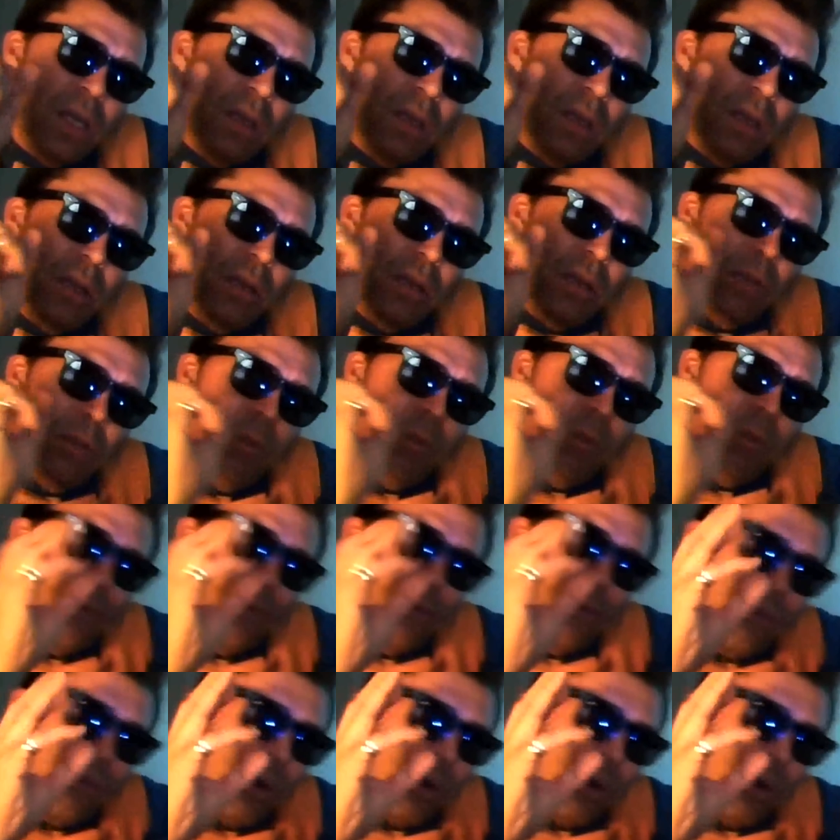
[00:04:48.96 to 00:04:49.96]
the
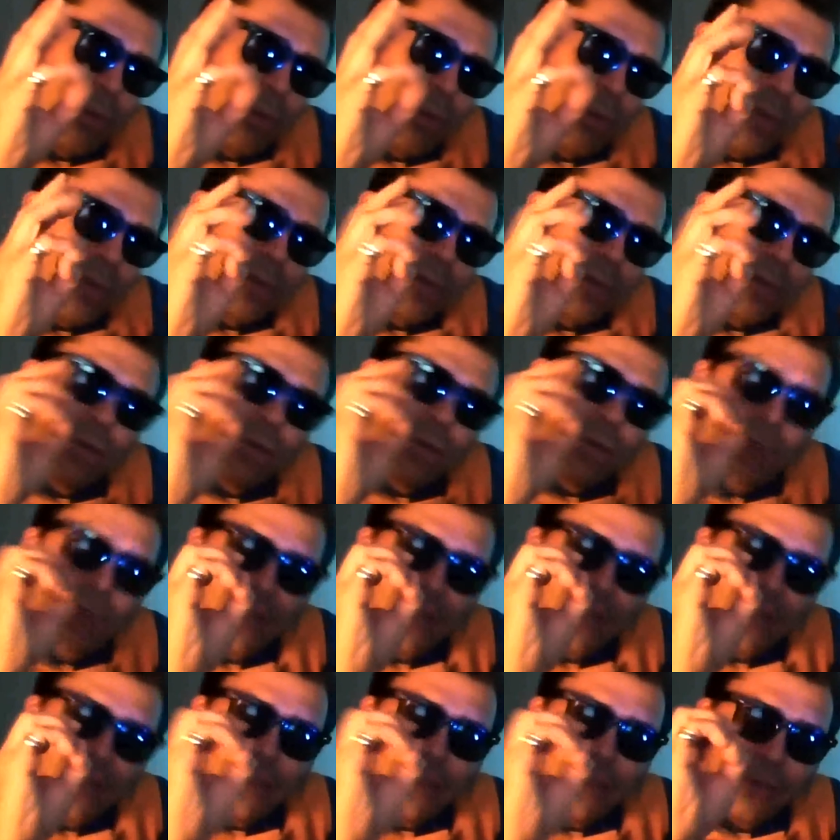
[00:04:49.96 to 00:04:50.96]
performance, the
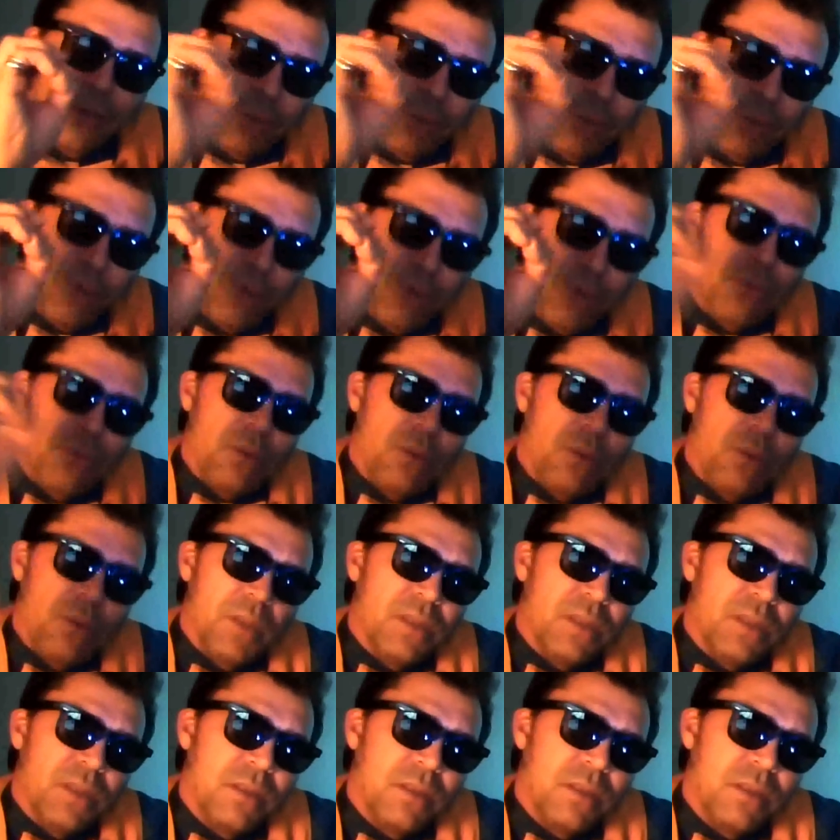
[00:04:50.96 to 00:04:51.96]
quality of the
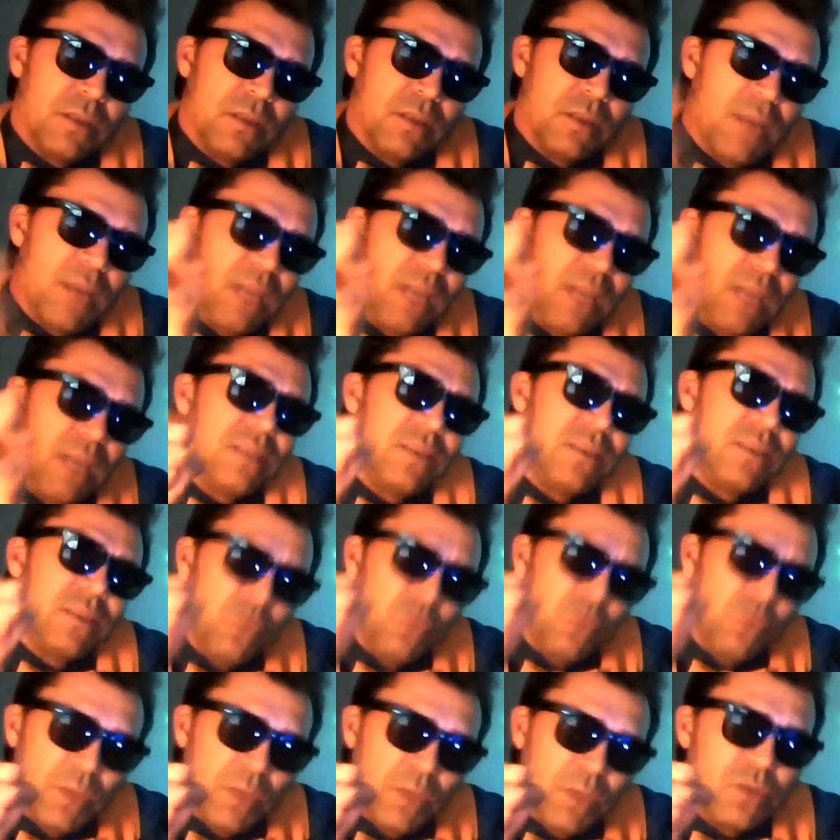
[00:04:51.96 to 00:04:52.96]
performance takes too
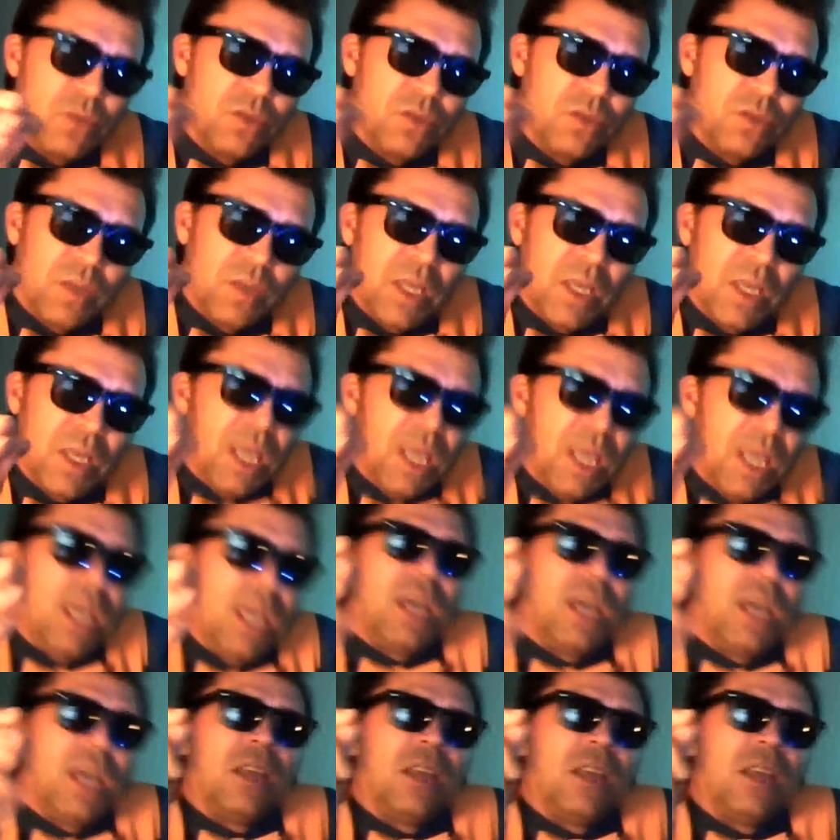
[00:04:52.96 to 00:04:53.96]
much
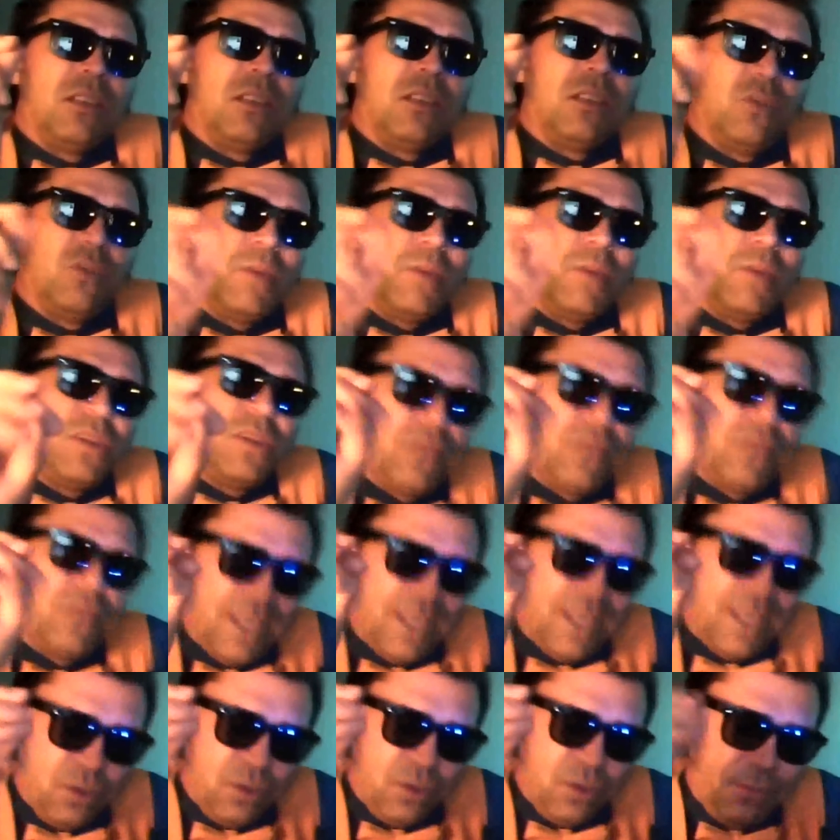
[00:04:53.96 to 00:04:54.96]

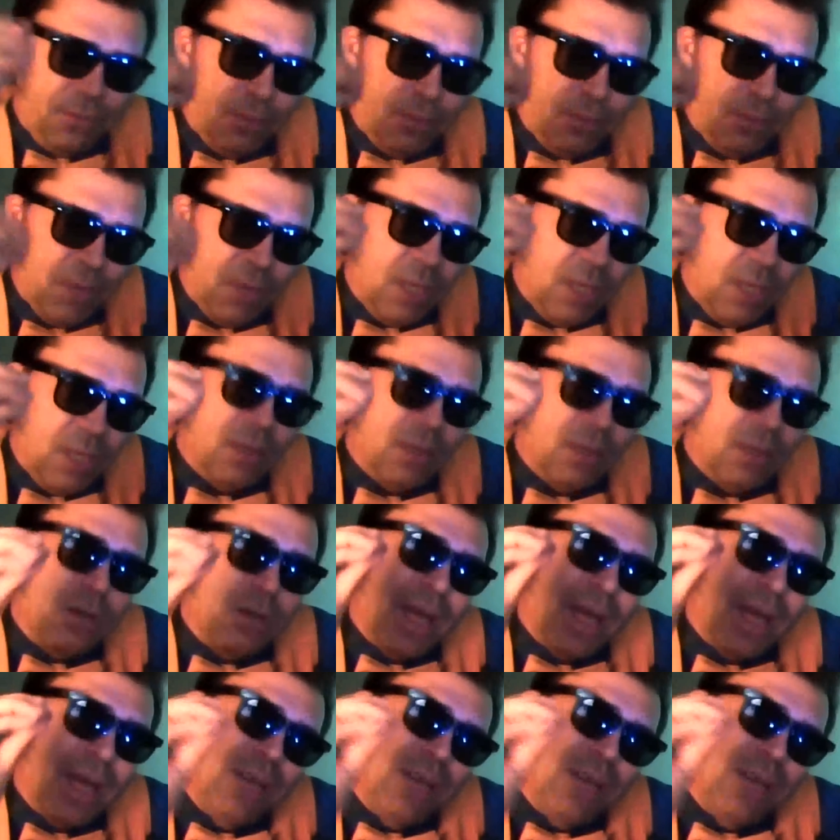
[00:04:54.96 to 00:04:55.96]
attention from me. So
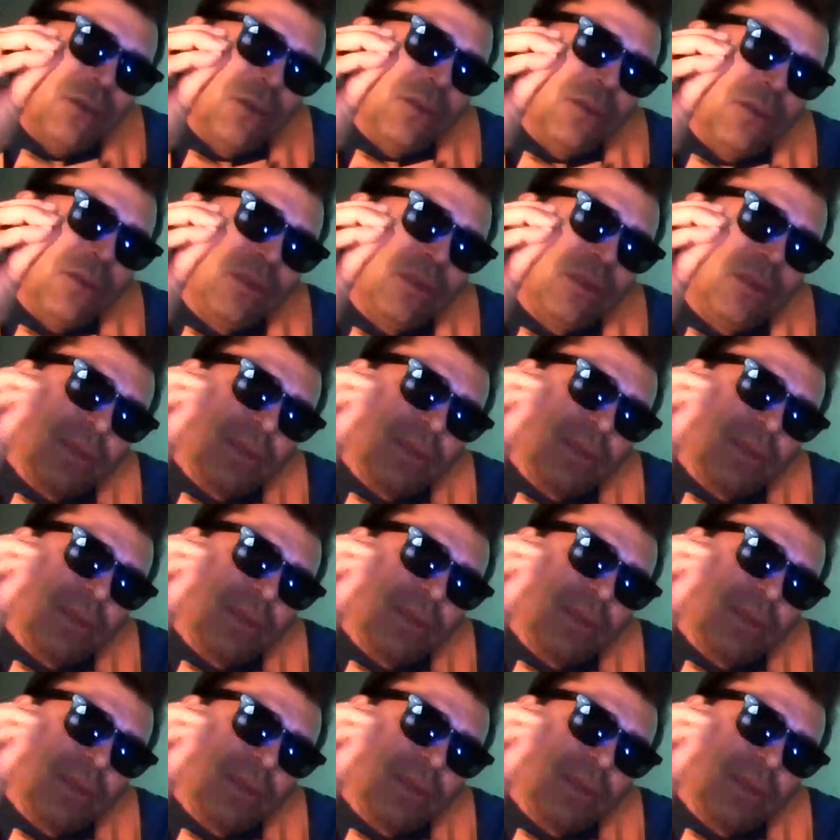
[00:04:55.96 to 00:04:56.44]
I couldn't